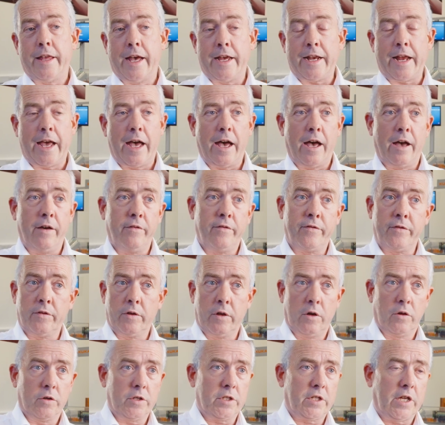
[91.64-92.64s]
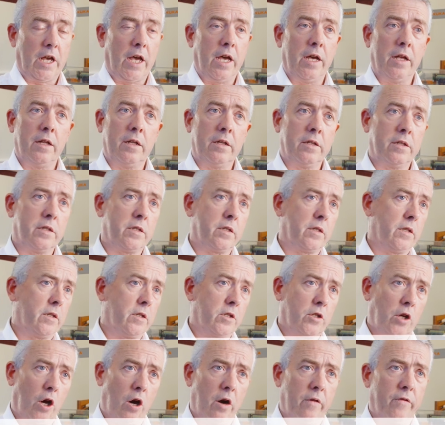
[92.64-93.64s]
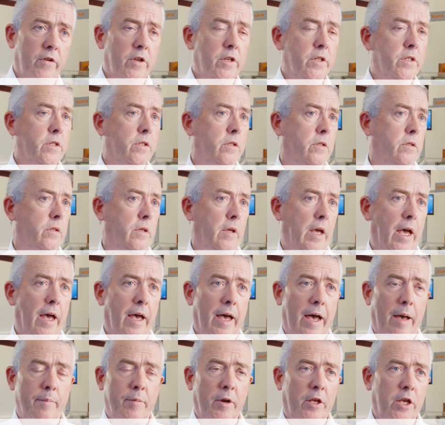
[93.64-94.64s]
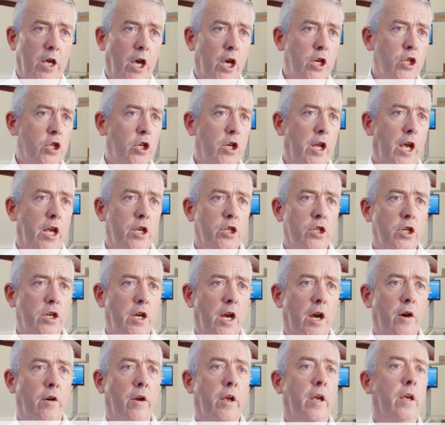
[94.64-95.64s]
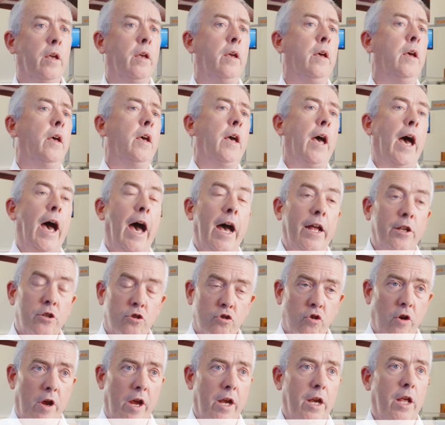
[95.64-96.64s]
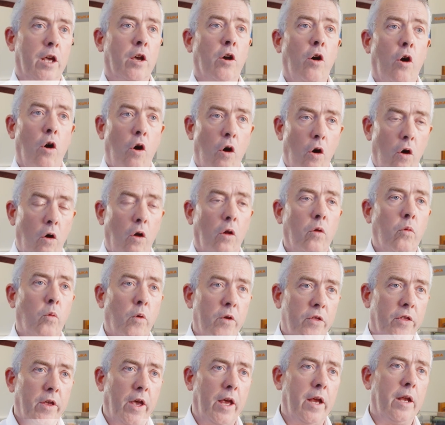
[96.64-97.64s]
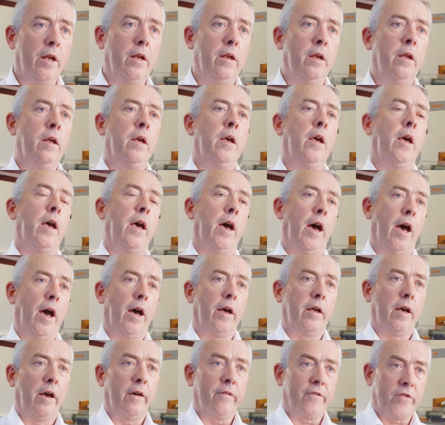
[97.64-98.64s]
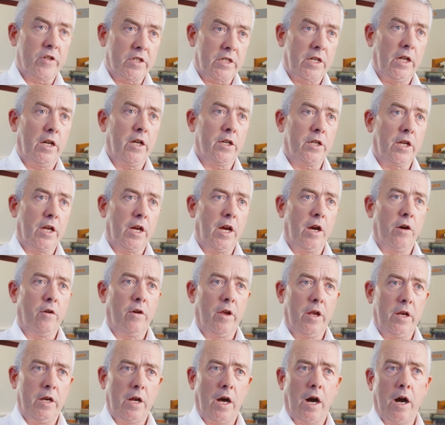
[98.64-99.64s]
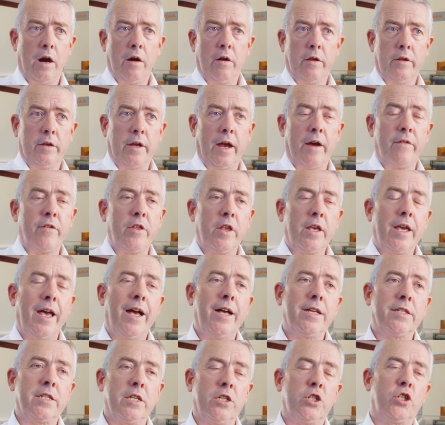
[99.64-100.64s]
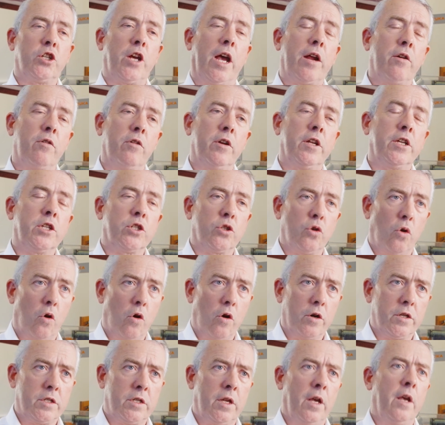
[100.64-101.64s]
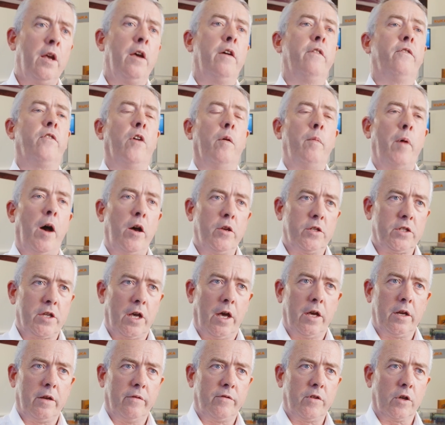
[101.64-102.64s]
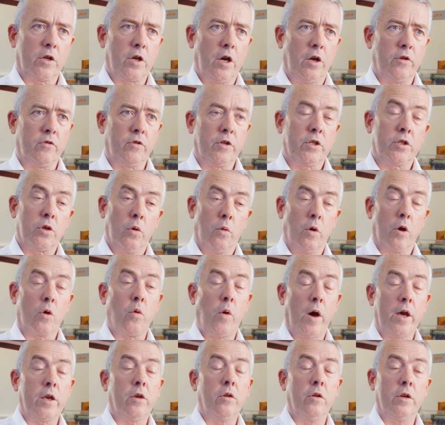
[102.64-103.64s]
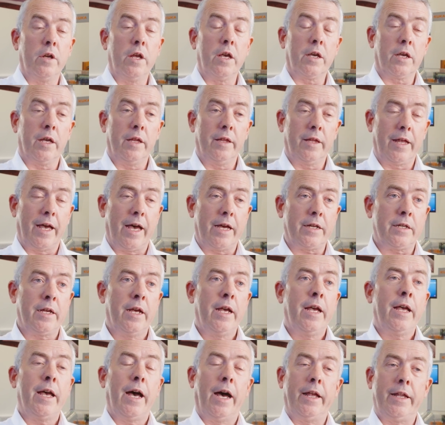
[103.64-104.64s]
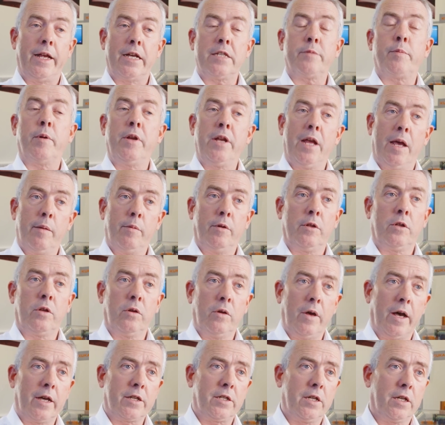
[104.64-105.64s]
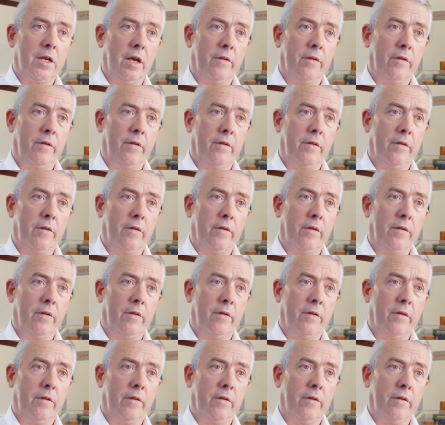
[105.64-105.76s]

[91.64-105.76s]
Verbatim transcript: that have, sales, service, application engineering and training all within a facility here in Ireland. Everything else is generally sourced from outside of the country, so we're quite unique in that, and that's been able to actually